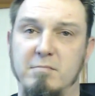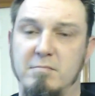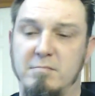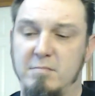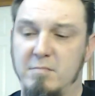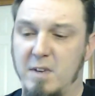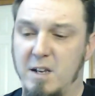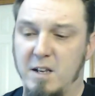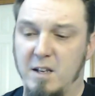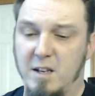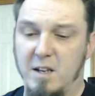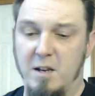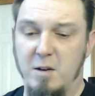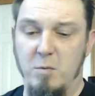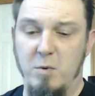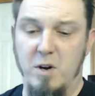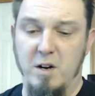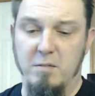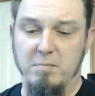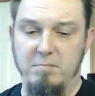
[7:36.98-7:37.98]

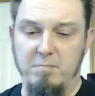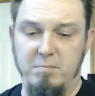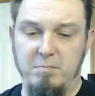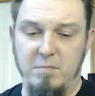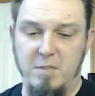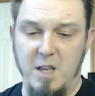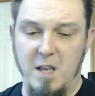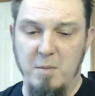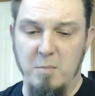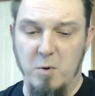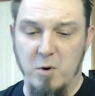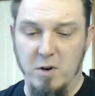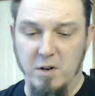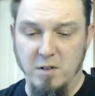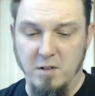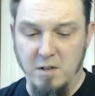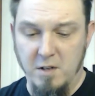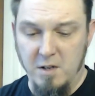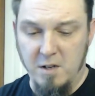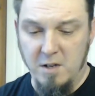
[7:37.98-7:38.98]
Alienware keyboard.
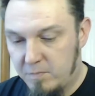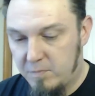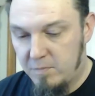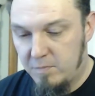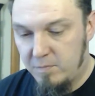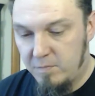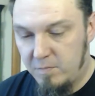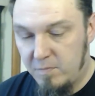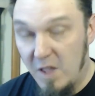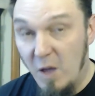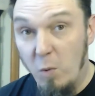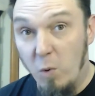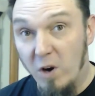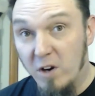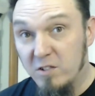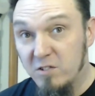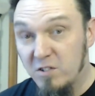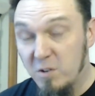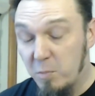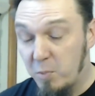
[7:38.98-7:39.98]
It
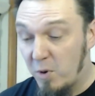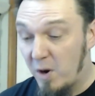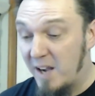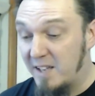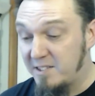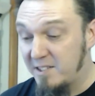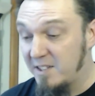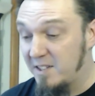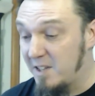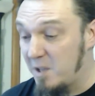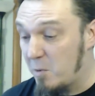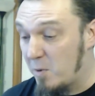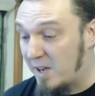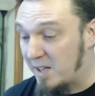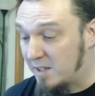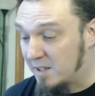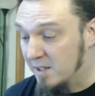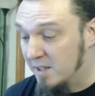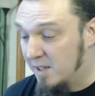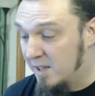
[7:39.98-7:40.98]
works surprisingly
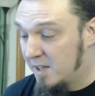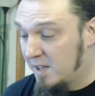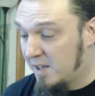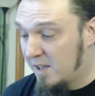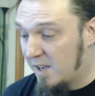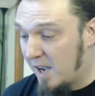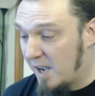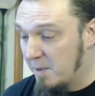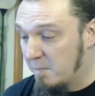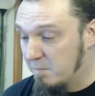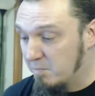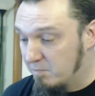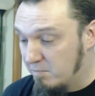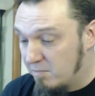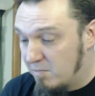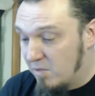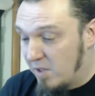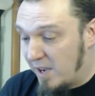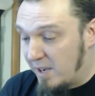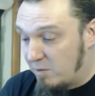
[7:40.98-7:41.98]
well. I'm
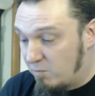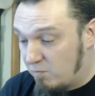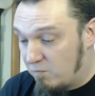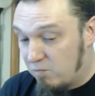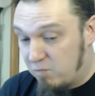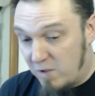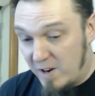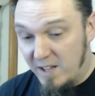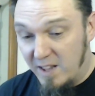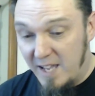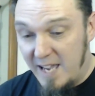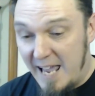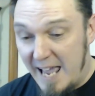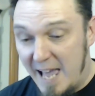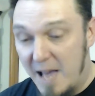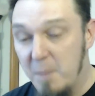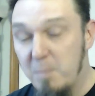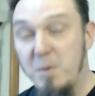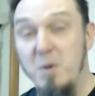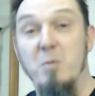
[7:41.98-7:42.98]
like really
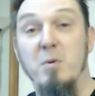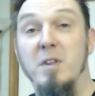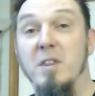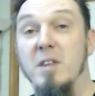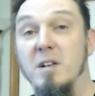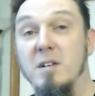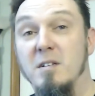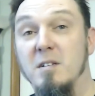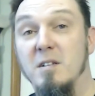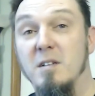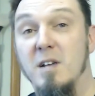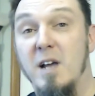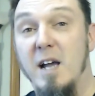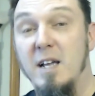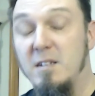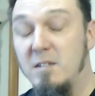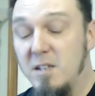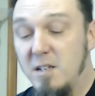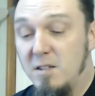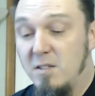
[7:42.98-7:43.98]
happy with it. I
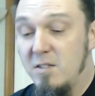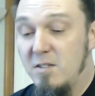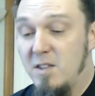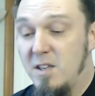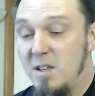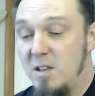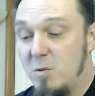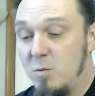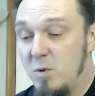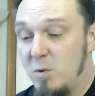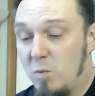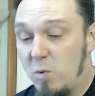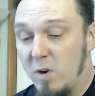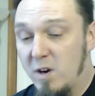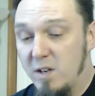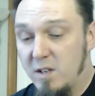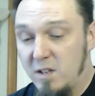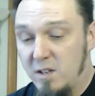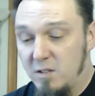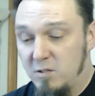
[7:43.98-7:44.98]
didn't think it would
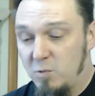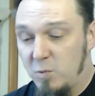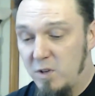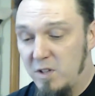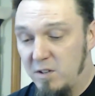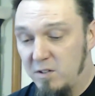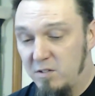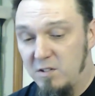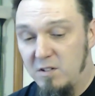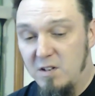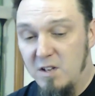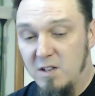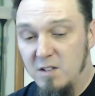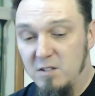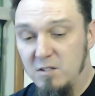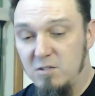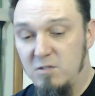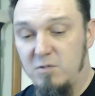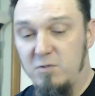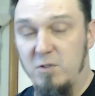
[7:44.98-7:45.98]
work as well as it
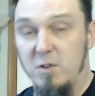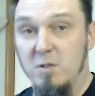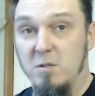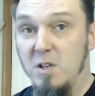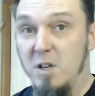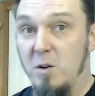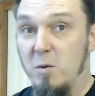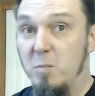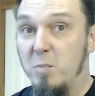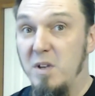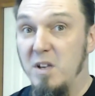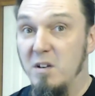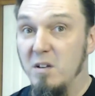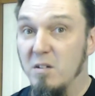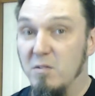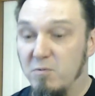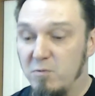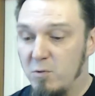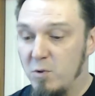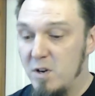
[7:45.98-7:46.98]
does for, you know, being
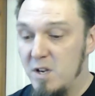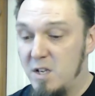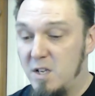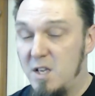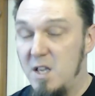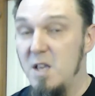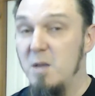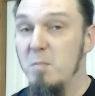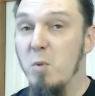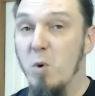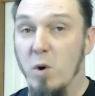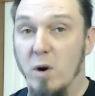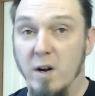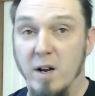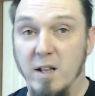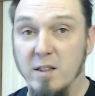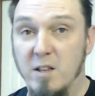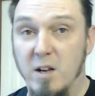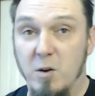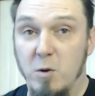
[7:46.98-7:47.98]
a free keyboard.
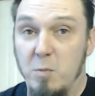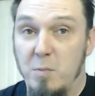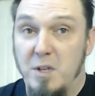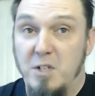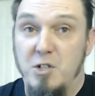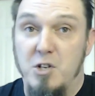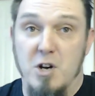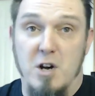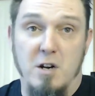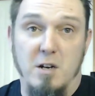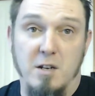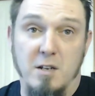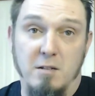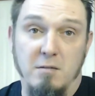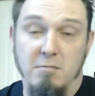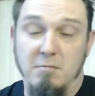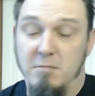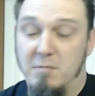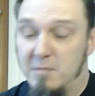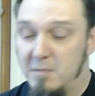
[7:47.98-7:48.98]
I thought it would be junk.
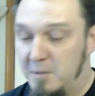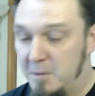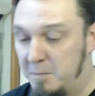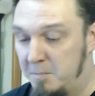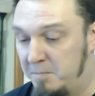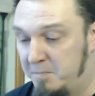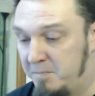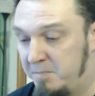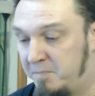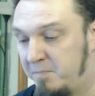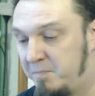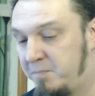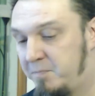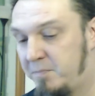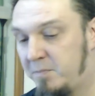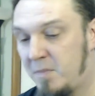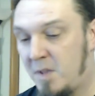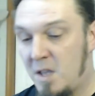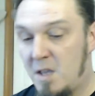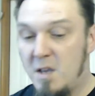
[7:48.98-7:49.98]

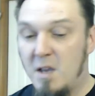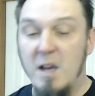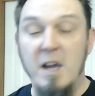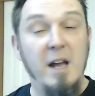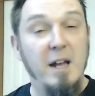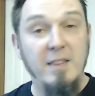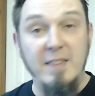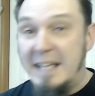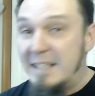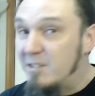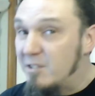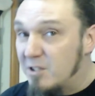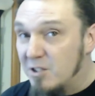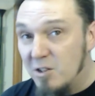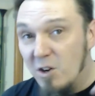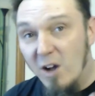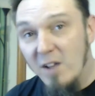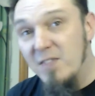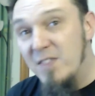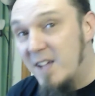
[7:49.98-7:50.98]
And that's
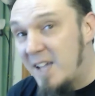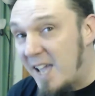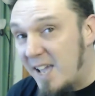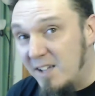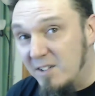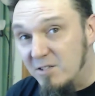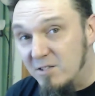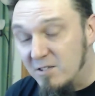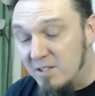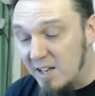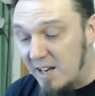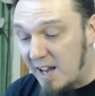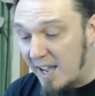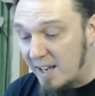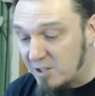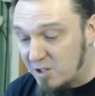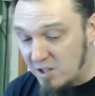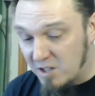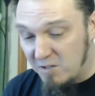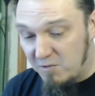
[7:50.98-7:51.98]
not the case. It
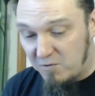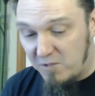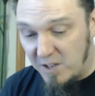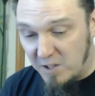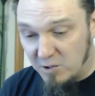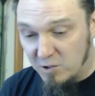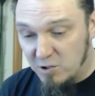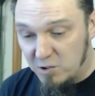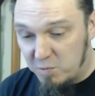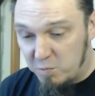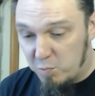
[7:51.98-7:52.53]
actually feels